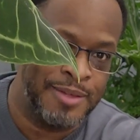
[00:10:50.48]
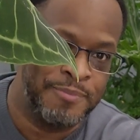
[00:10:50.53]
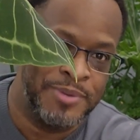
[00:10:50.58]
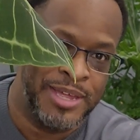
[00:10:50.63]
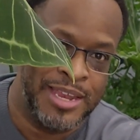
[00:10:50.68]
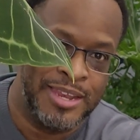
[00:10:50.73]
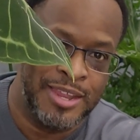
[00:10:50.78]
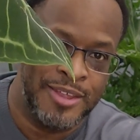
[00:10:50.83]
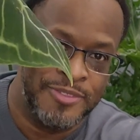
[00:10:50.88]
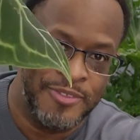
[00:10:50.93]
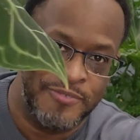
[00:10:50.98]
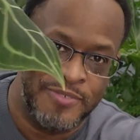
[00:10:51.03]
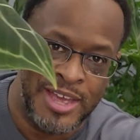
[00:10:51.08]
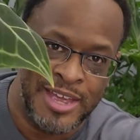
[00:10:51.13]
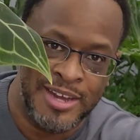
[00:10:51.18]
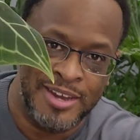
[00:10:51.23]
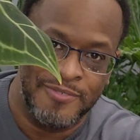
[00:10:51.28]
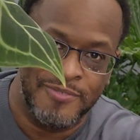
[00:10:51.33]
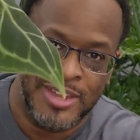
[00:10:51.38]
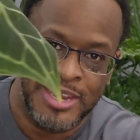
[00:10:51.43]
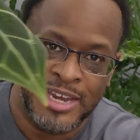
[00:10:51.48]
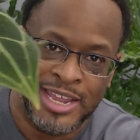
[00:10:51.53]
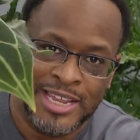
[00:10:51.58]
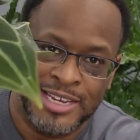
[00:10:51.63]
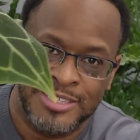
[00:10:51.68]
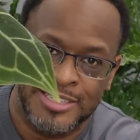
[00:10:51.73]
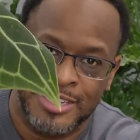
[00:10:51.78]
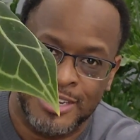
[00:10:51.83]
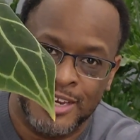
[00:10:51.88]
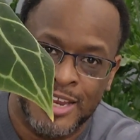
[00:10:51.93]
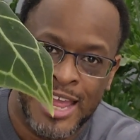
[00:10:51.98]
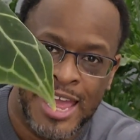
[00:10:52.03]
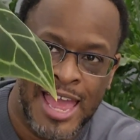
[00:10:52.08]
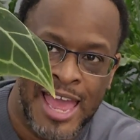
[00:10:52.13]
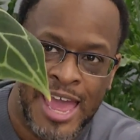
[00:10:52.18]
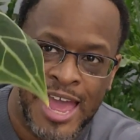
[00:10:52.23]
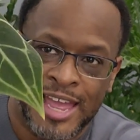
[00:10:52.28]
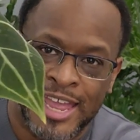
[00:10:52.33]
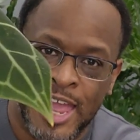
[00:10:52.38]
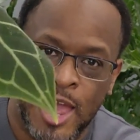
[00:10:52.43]
I mean, I love the venation.
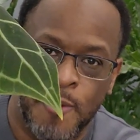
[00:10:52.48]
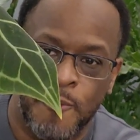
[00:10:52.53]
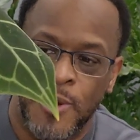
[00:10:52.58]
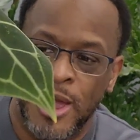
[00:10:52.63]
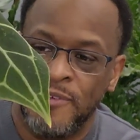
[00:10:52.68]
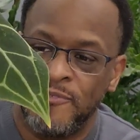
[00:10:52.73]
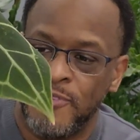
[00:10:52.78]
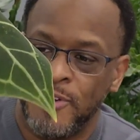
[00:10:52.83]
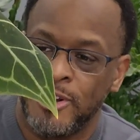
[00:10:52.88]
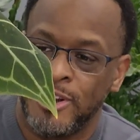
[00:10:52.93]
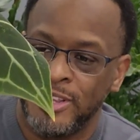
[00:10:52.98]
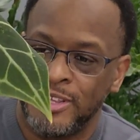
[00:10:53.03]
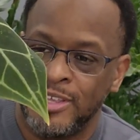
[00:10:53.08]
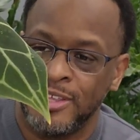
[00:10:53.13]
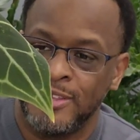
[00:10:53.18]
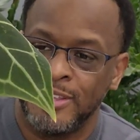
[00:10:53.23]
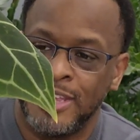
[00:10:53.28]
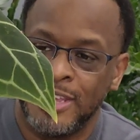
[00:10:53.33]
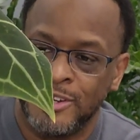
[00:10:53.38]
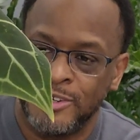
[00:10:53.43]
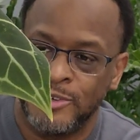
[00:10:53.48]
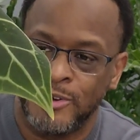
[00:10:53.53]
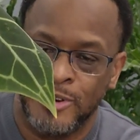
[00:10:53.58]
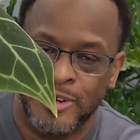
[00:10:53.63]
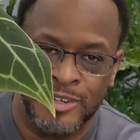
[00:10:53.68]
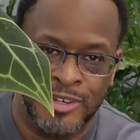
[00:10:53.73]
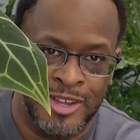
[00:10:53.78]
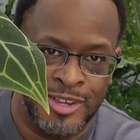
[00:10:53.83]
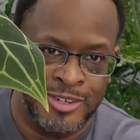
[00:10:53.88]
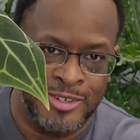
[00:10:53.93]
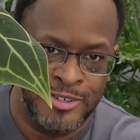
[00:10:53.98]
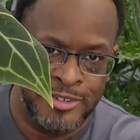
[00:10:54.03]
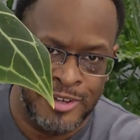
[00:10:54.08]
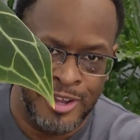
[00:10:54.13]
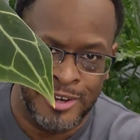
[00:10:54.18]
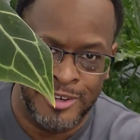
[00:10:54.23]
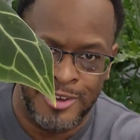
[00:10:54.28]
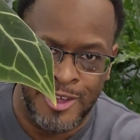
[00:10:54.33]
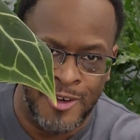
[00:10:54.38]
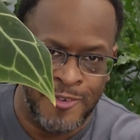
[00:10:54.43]
Can't wait for her to get into her
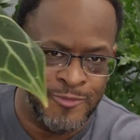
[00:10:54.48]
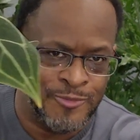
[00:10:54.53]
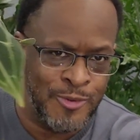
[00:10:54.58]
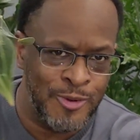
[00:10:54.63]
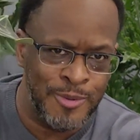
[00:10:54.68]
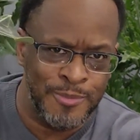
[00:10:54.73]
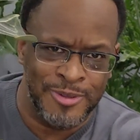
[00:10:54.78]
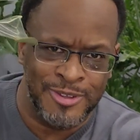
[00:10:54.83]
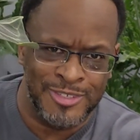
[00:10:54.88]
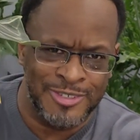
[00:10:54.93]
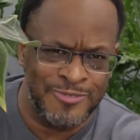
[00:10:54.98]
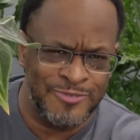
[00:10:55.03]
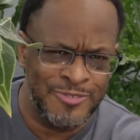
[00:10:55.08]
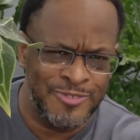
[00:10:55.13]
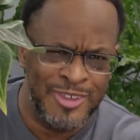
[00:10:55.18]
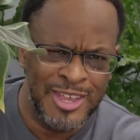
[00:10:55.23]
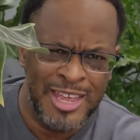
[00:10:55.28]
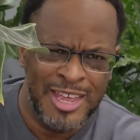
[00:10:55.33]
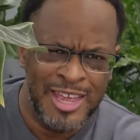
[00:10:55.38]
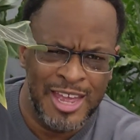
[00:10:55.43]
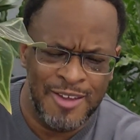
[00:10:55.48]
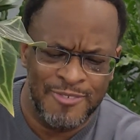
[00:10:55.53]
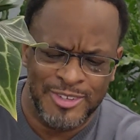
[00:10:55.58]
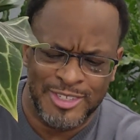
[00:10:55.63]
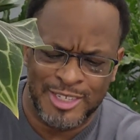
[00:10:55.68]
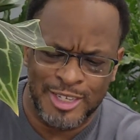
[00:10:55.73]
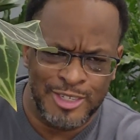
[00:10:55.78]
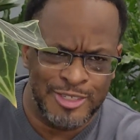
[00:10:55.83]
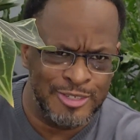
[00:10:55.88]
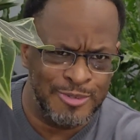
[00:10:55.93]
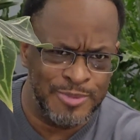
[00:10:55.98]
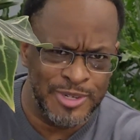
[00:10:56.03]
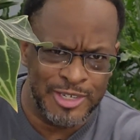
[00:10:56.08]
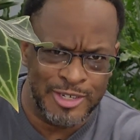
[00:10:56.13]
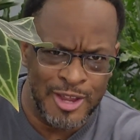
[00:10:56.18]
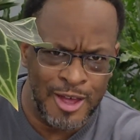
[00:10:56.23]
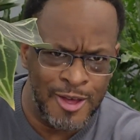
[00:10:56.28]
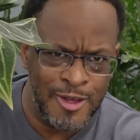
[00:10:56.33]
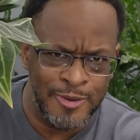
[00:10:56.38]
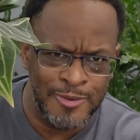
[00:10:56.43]
adult form, because if you've ever seen some
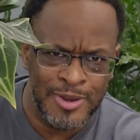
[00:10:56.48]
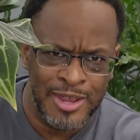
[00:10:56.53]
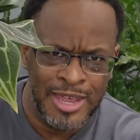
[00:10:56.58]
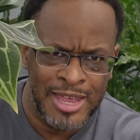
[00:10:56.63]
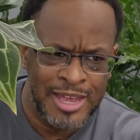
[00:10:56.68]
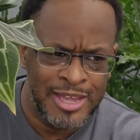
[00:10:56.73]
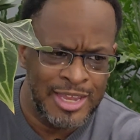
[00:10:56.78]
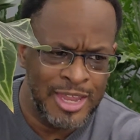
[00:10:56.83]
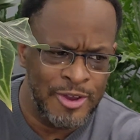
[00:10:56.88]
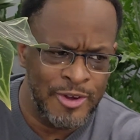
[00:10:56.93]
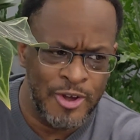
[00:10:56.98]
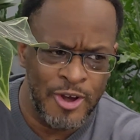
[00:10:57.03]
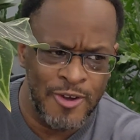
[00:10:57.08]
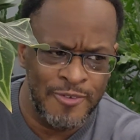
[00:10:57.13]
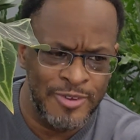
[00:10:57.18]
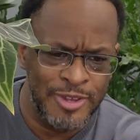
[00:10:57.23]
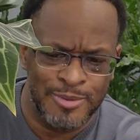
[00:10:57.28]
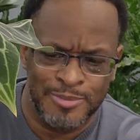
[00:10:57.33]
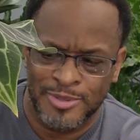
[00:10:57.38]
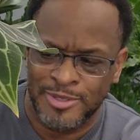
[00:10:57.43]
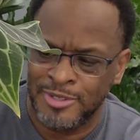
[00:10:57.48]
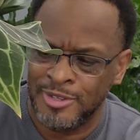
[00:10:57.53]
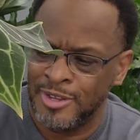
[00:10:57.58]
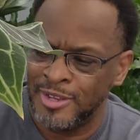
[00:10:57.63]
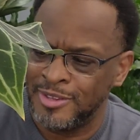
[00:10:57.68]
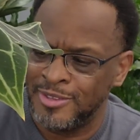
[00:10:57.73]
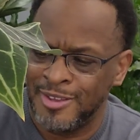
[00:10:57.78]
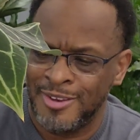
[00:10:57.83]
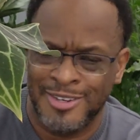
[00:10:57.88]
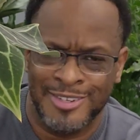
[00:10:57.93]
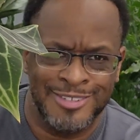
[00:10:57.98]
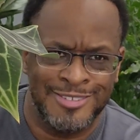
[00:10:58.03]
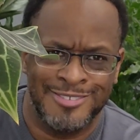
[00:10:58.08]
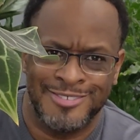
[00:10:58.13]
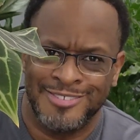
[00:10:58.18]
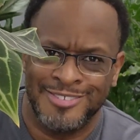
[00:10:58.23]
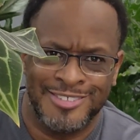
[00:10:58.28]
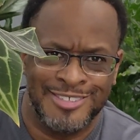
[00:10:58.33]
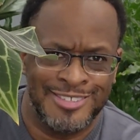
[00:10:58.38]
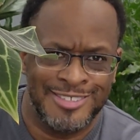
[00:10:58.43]
adult clarinerviums, they're just
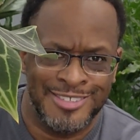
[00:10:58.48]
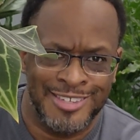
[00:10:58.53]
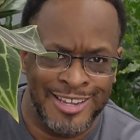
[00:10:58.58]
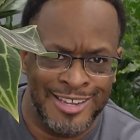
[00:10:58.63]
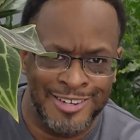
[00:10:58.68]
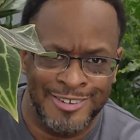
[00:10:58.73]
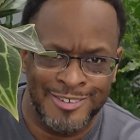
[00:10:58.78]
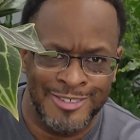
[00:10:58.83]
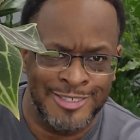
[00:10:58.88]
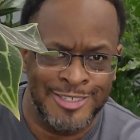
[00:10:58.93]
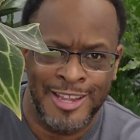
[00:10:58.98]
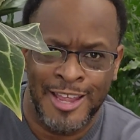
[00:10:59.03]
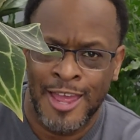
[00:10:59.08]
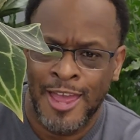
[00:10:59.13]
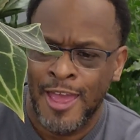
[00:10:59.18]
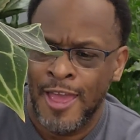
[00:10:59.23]
stunners.